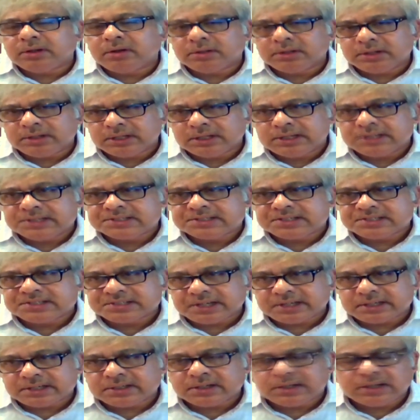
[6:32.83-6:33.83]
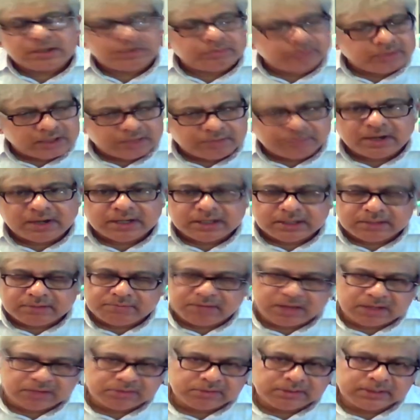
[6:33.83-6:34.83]
real estate sector, and we are finding value
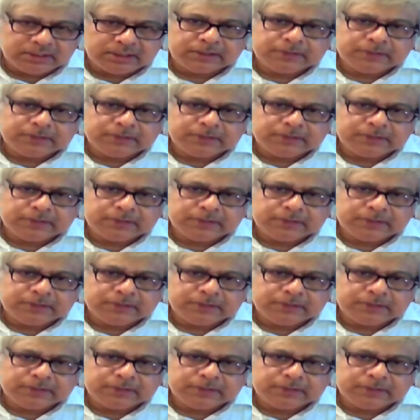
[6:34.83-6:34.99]
there,